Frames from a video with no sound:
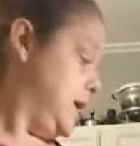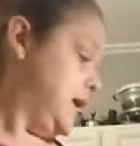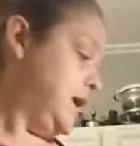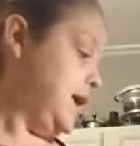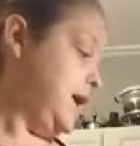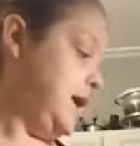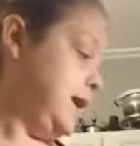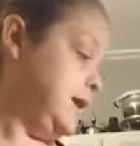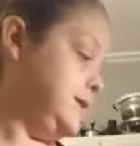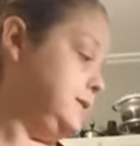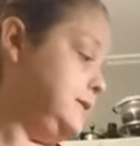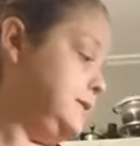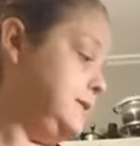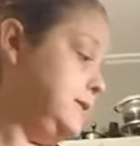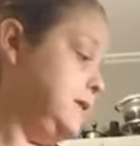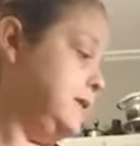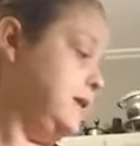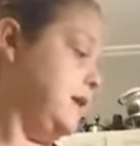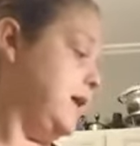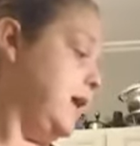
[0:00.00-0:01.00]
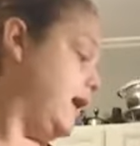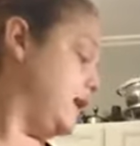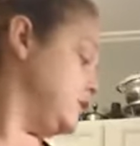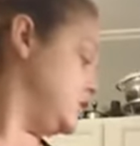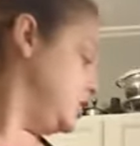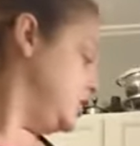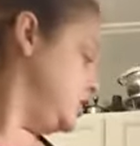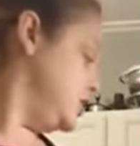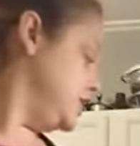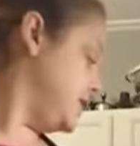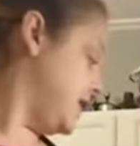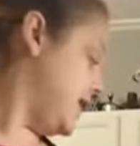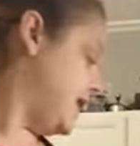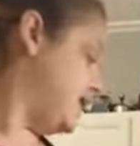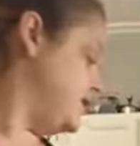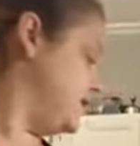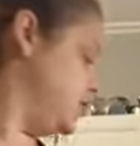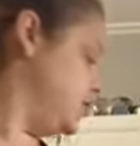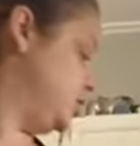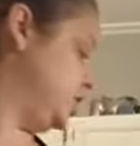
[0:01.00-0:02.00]
is actually just
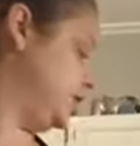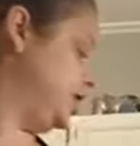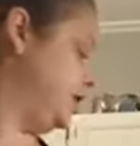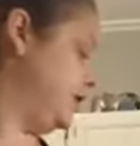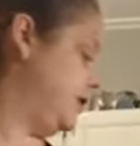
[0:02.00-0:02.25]
add the chicken